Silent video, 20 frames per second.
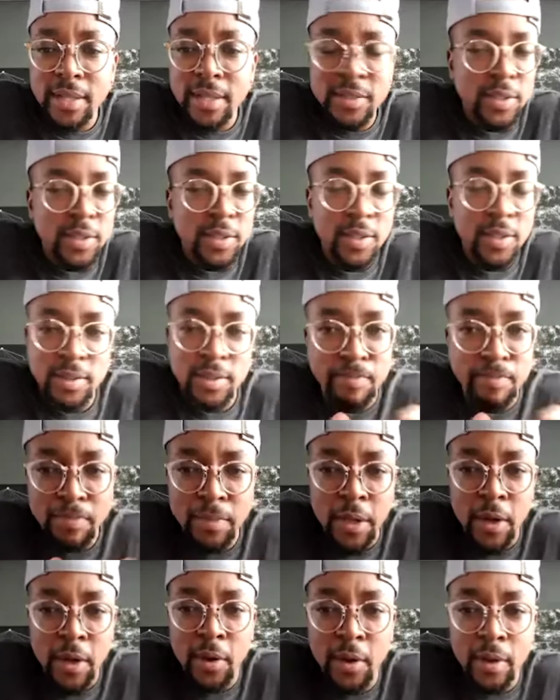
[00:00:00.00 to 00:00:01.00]
to just
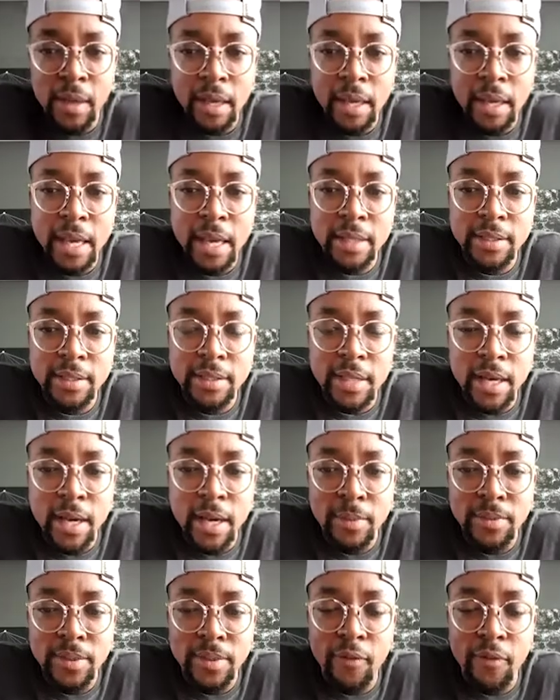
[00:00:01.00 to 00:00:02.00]
get
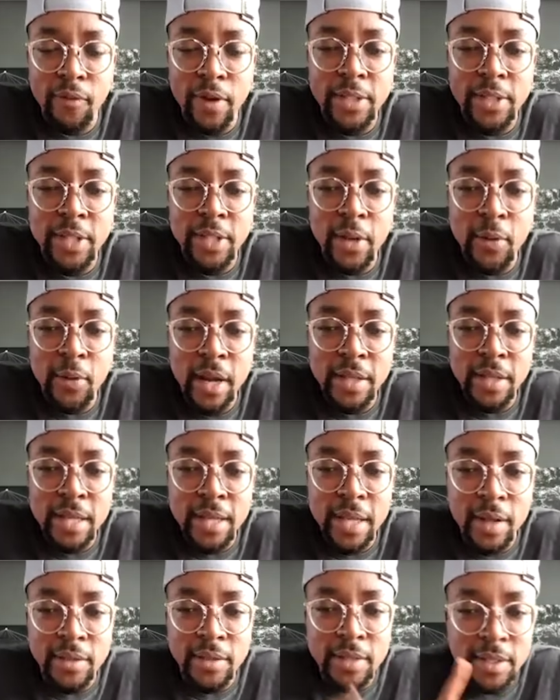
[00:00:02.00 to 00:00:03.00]
some fresh air. When I say
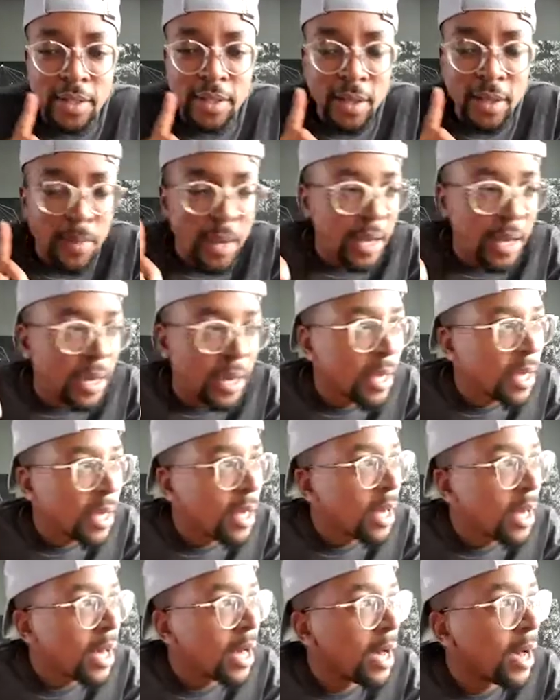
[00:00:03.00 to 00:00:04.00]
downstairs, I mean
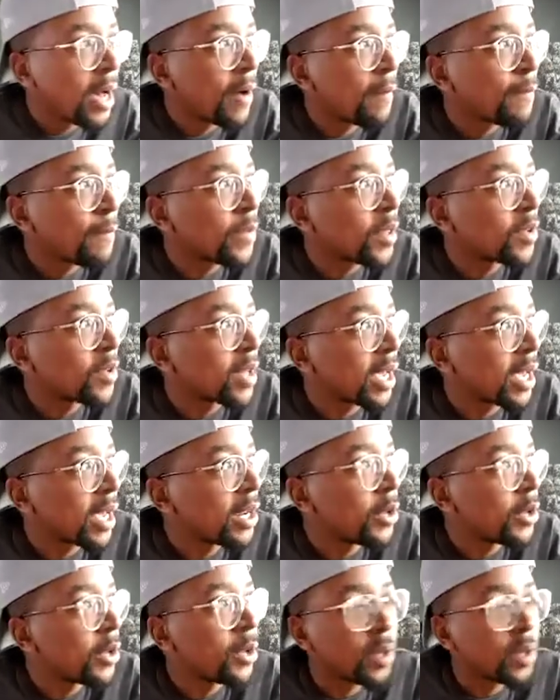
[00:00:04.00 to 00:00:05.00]
there's like a
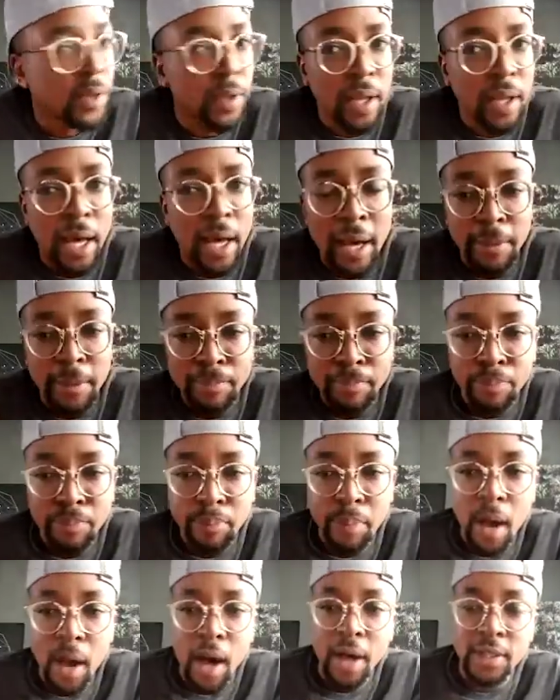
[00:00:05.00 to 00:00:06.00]
little
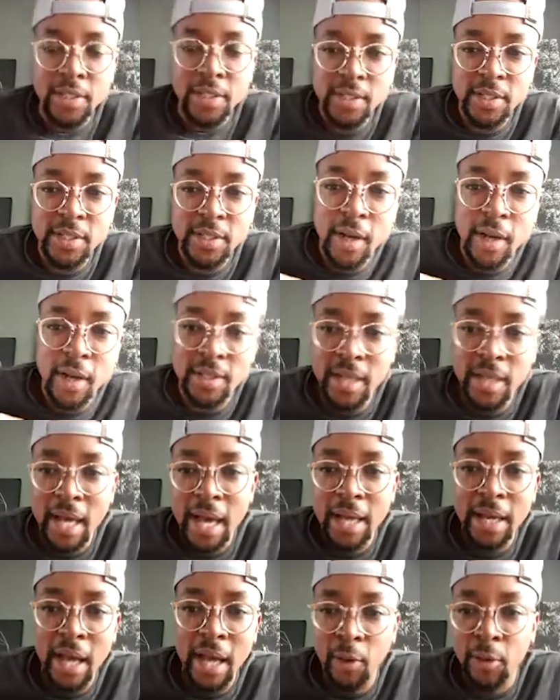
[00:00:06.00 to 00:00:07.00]
park just
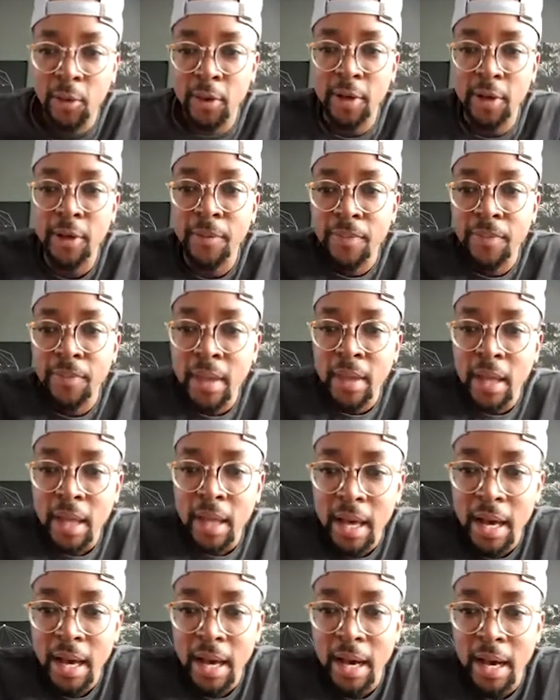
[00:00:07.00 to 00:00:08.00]
outside our
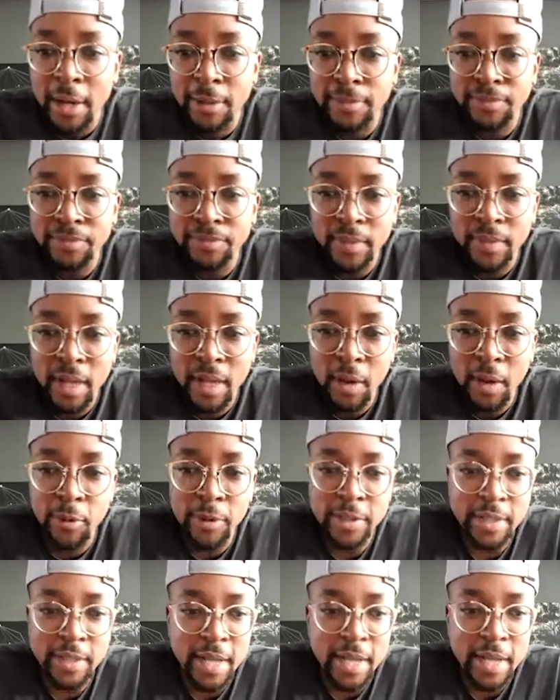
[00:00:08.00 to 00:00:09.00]

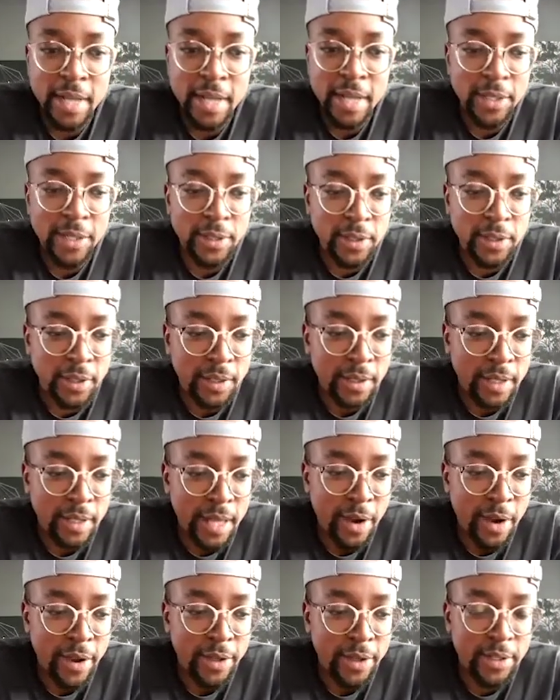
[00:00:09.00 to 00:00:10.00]
residential
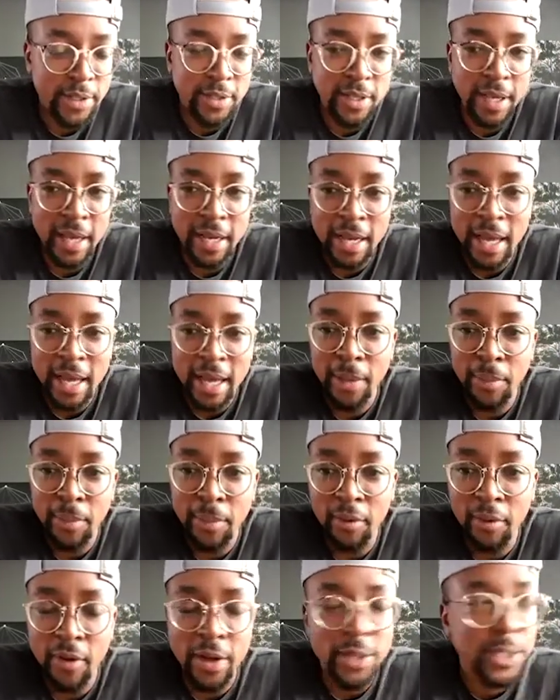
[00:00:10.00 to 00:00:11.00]
area, just to get like a
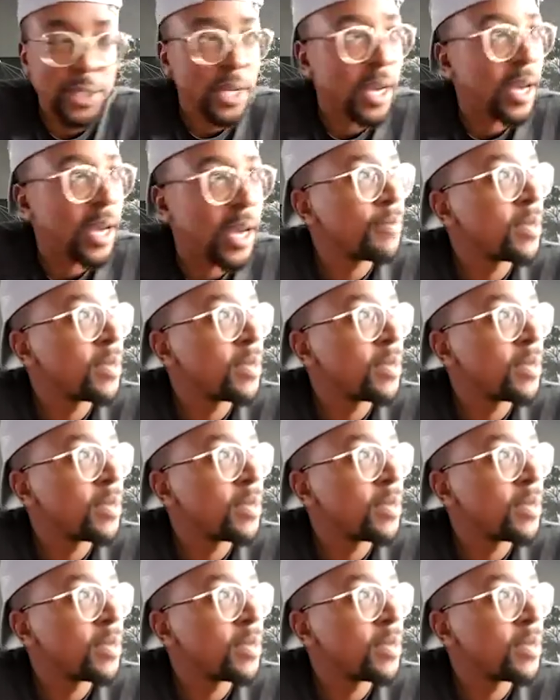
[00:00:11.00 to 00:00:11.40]
bit of fresh air,